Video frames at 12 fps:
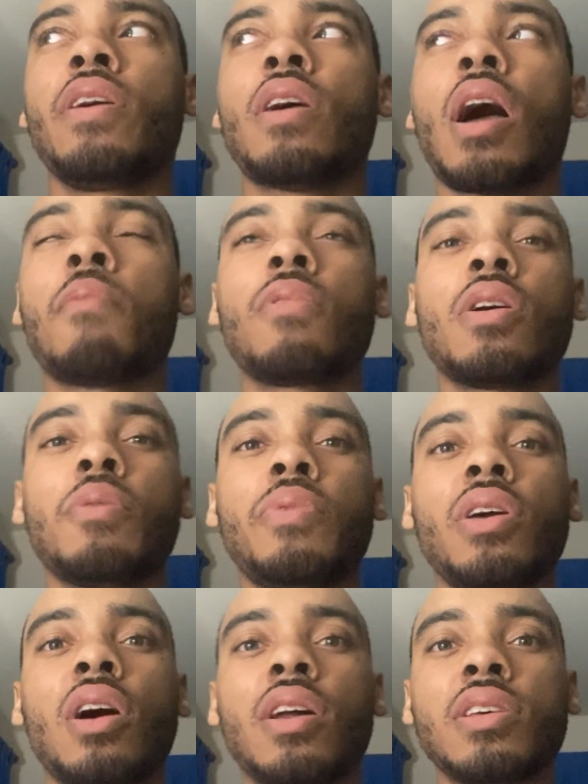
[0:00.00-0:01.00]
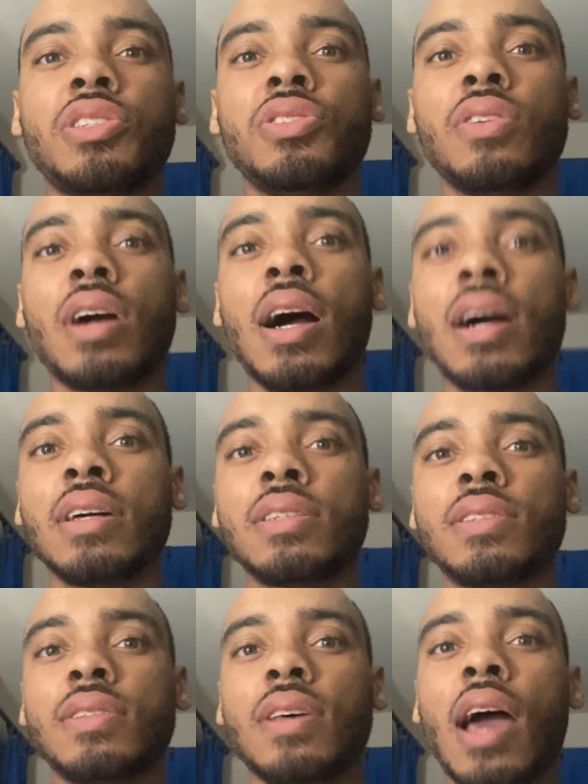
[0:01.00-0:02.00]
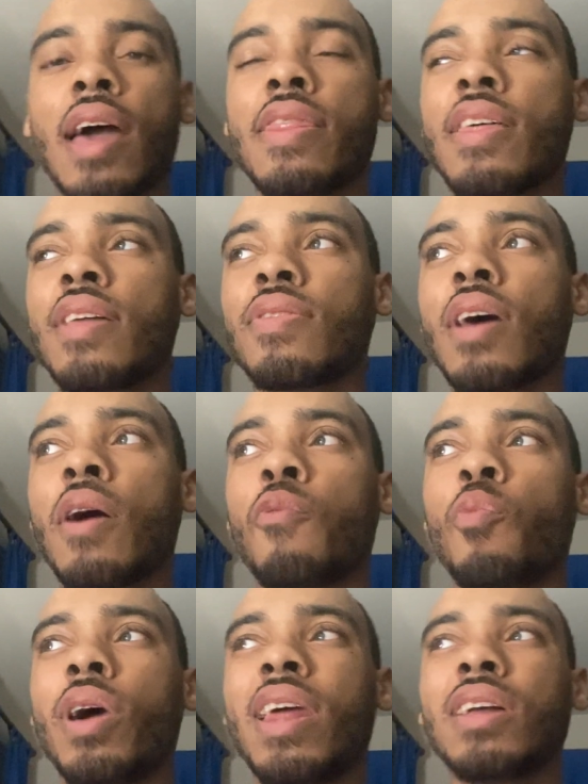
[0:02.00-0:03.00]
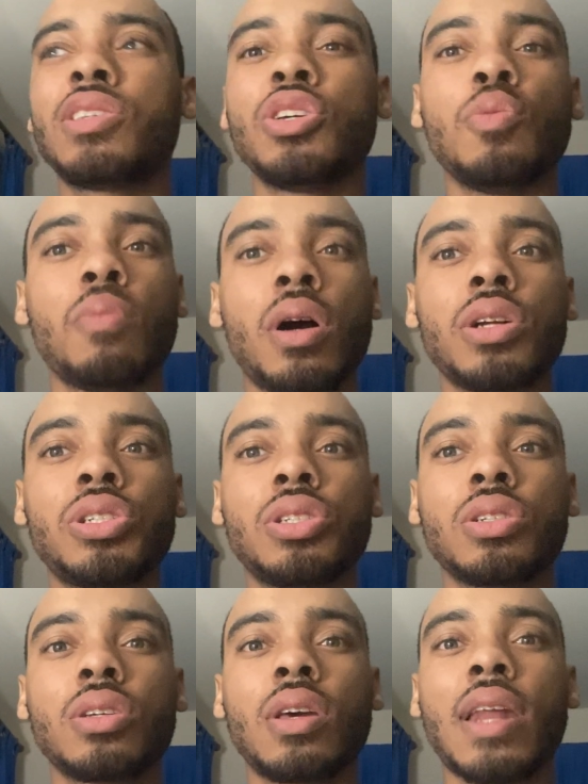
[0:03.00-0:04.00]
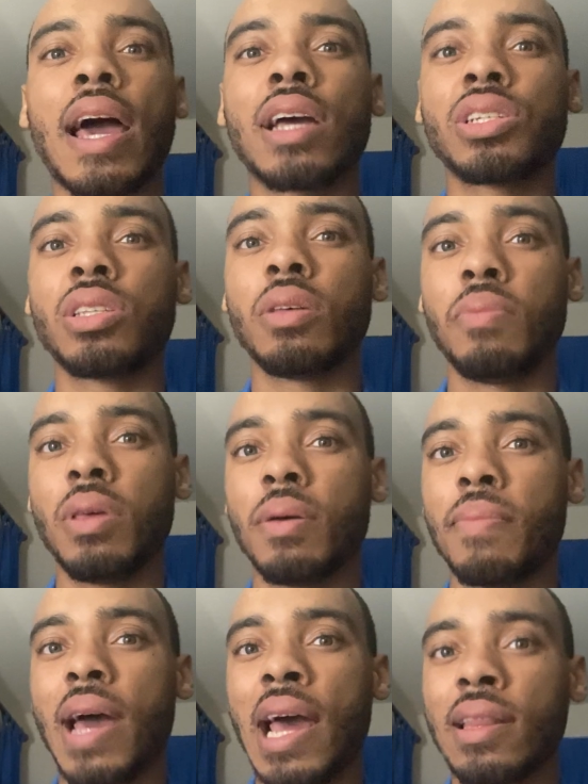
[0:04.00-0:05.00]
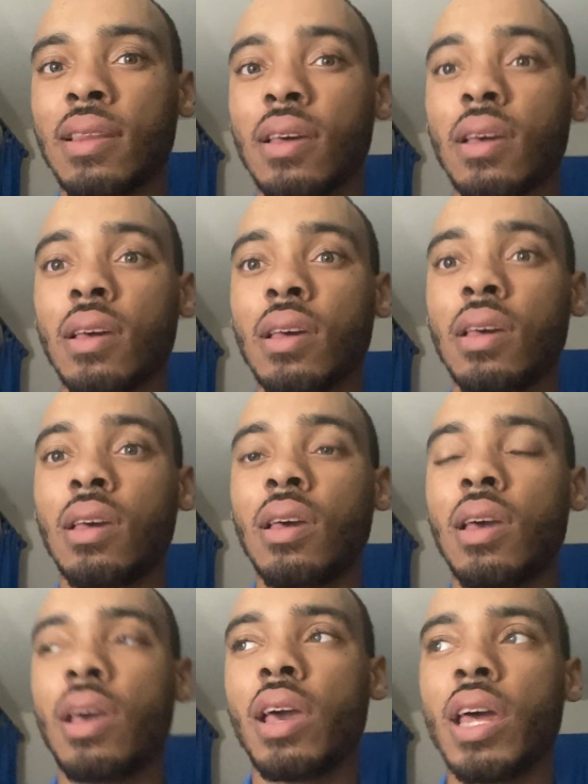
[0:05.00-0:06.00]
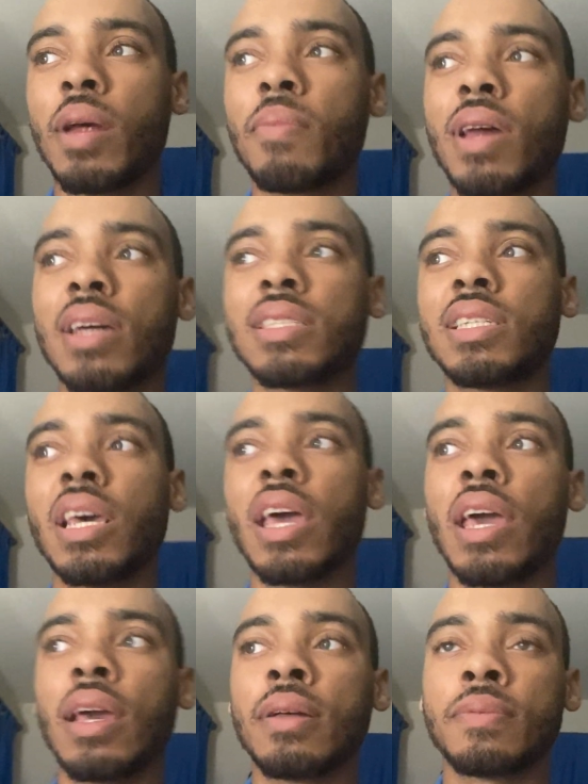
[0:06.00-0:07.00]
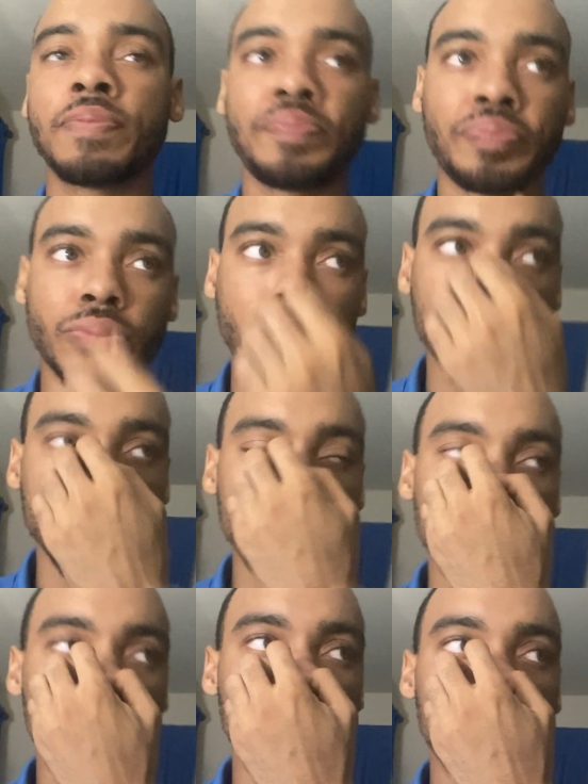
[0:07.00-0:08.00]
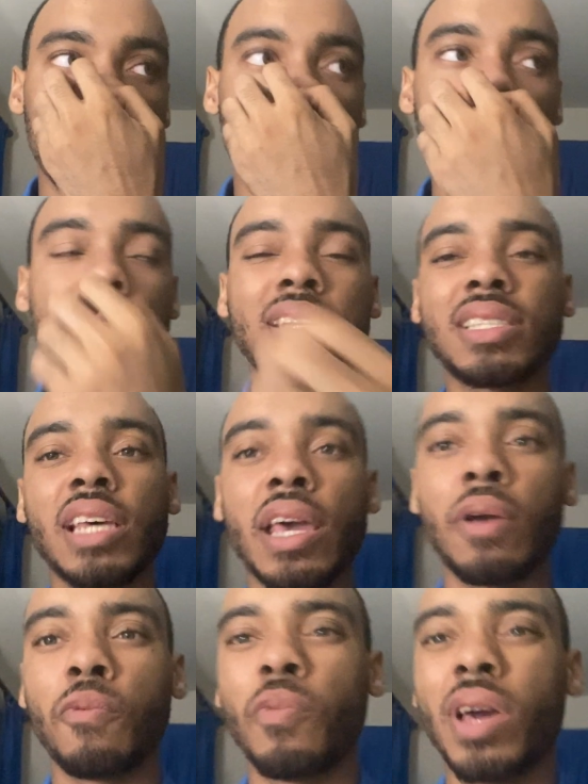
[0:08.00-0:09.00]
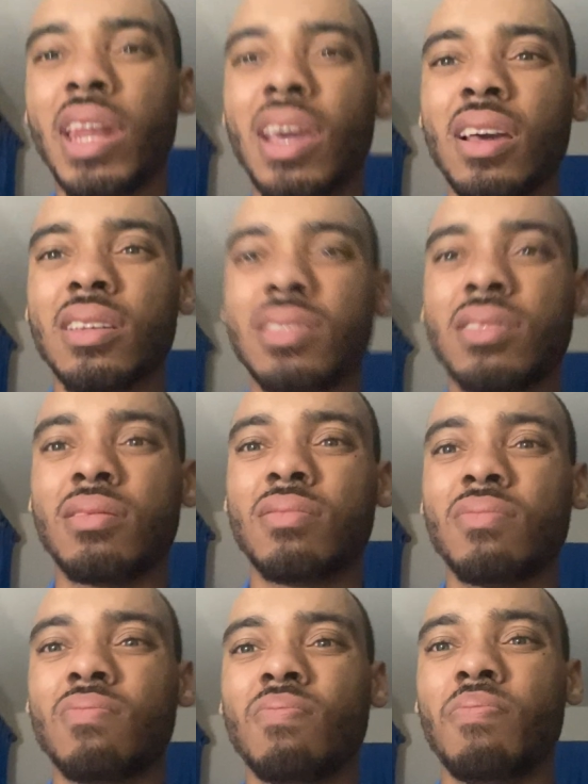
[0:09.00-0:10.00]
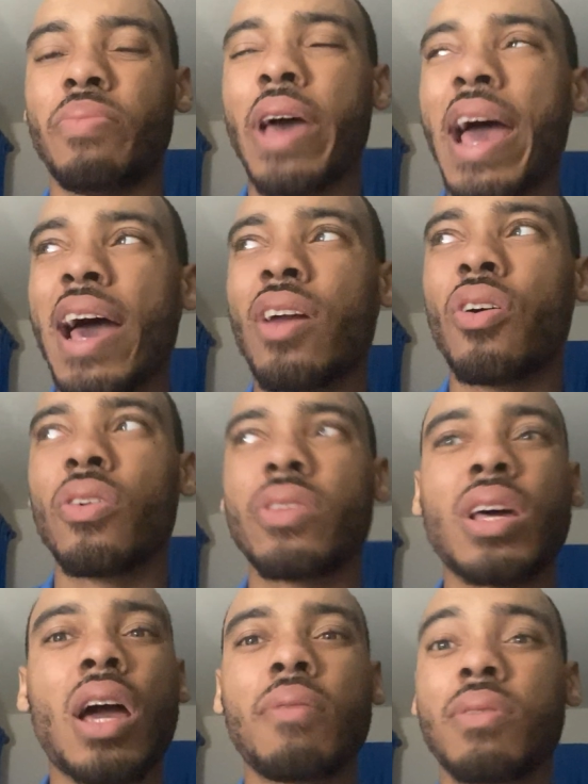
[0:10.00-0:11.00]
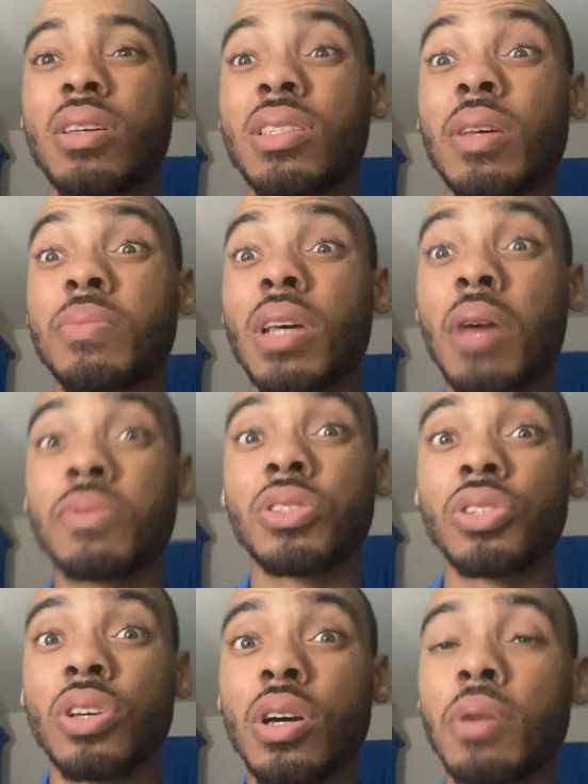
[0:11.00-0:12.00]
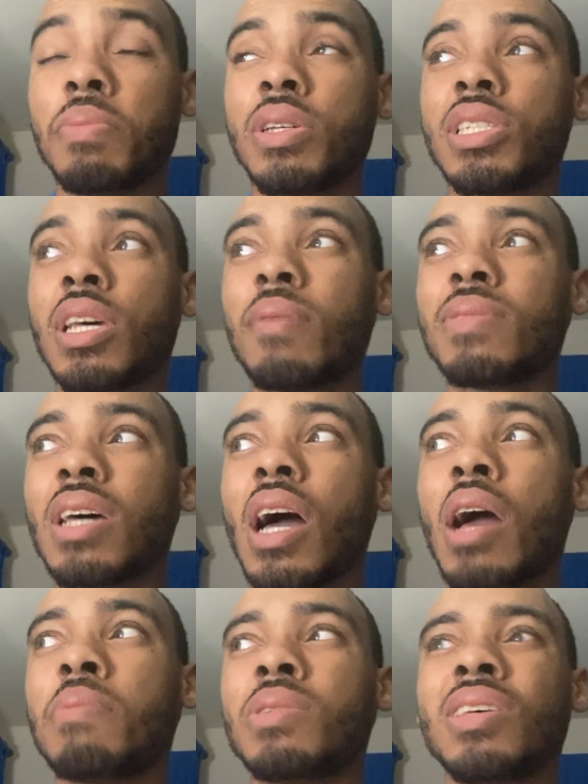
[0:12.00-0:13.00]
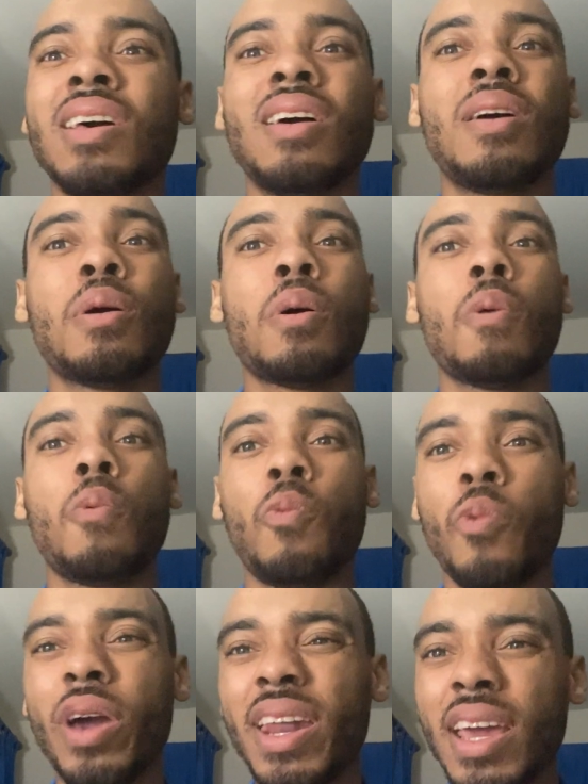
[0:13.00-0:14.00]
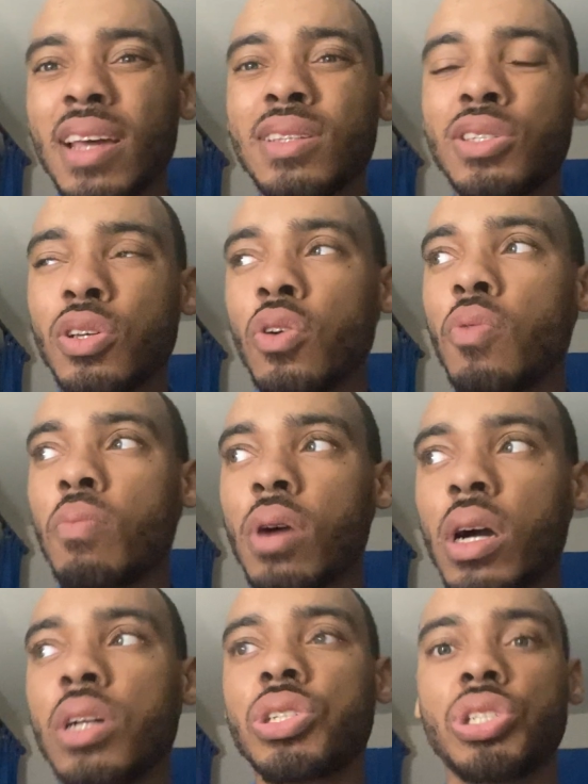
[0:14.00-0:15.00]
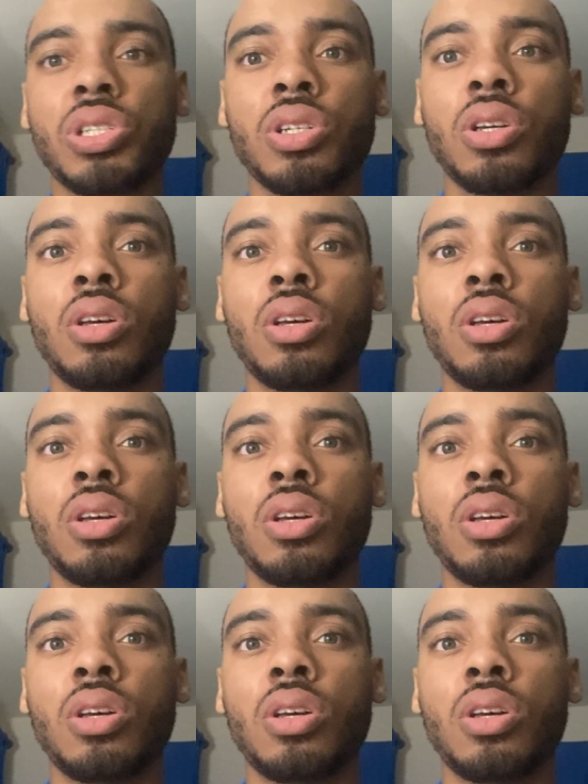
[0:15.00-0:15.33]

I'm going to be honest, you guys. I think that winning too much can actually be a bad thing. And I'm not saying I'm not saying winning is bad all the time because sometimes it's good, but sometimes winning too much